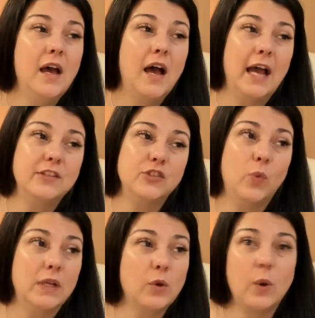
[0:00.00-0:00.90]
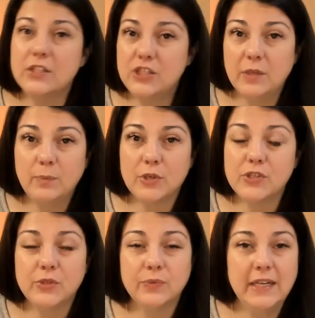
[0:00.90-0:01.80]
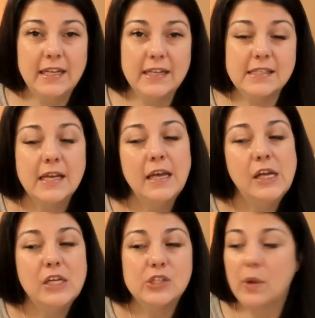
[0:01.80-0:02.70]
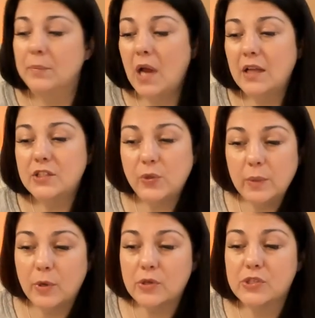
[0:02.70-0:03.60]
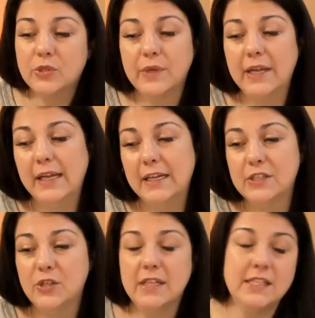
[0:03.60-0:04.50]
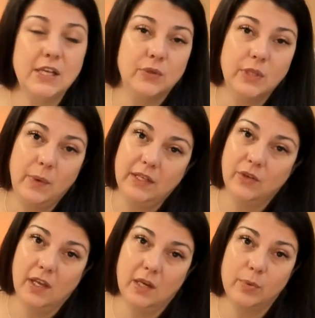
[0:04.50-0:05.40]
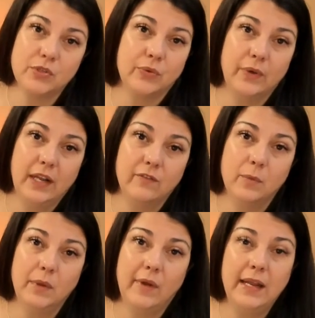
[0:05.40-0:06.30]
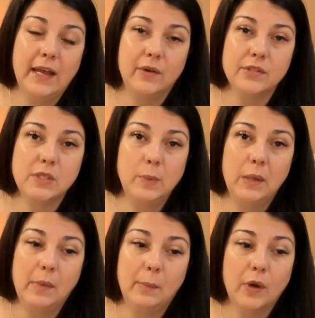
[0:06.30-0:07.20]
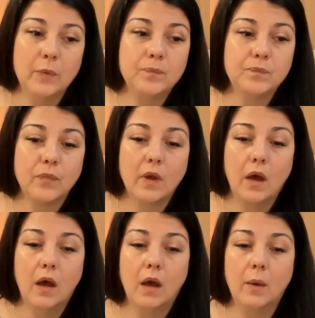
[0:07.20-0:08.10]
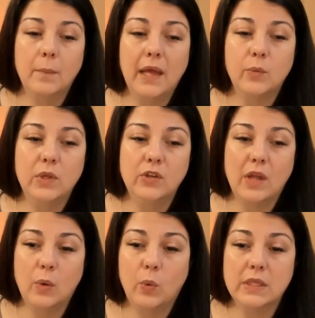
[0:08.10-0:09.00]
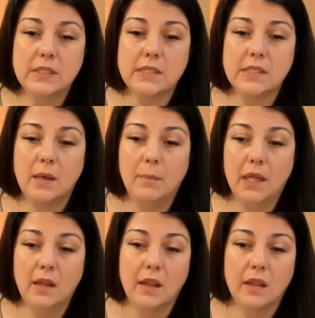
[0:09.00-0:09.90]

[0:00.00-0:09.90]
I do one question personal readings. So I'm not doing personal reading, so that's the only way you can get a personal reading from me right now is to be a member. And we do that once a month